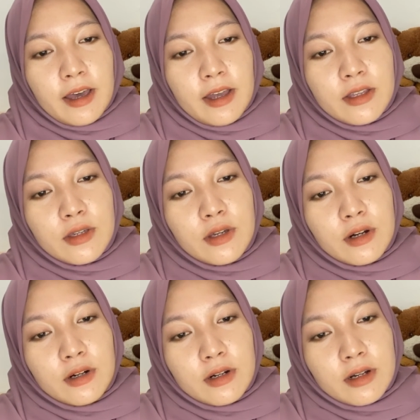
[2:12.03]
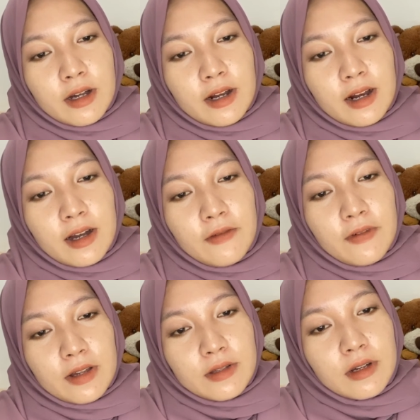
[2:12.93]
And your Rh
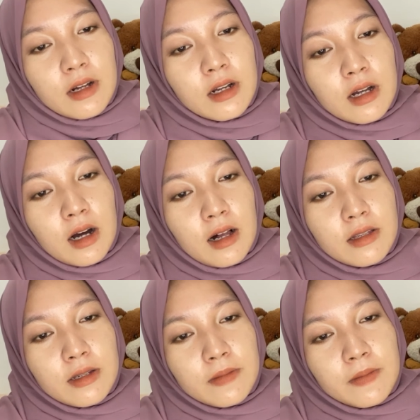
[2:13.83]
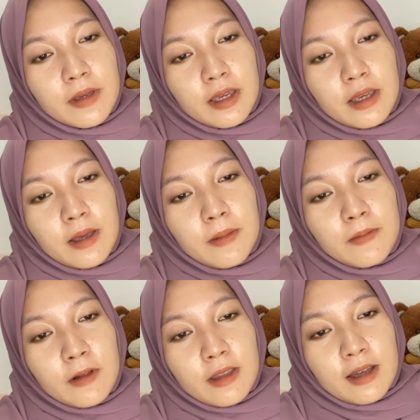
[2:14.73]
factor could be
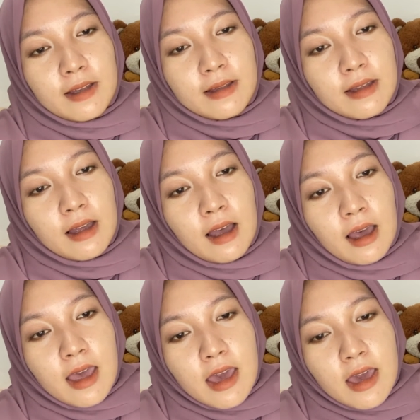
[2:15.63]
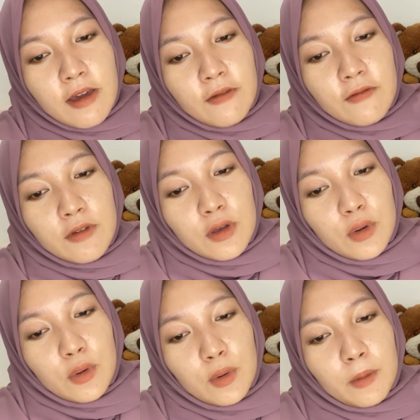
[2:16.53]
important if
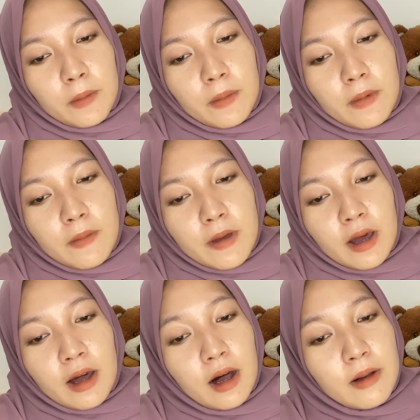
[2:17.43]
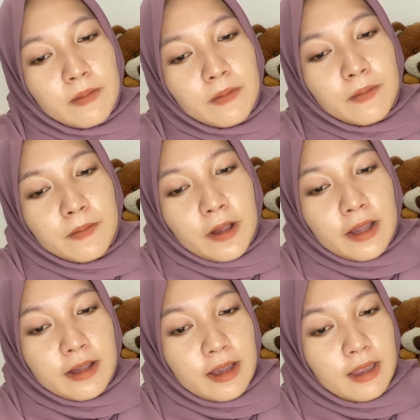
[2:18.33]
you become
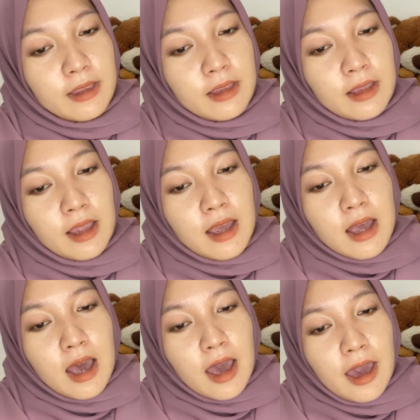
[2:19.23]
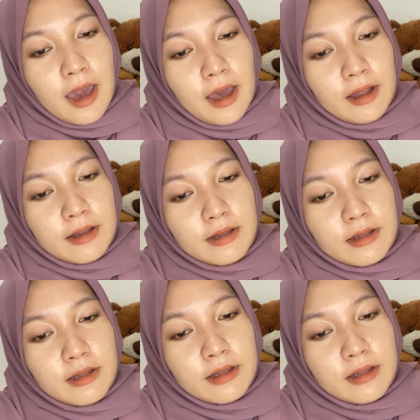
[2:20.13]
pregnant and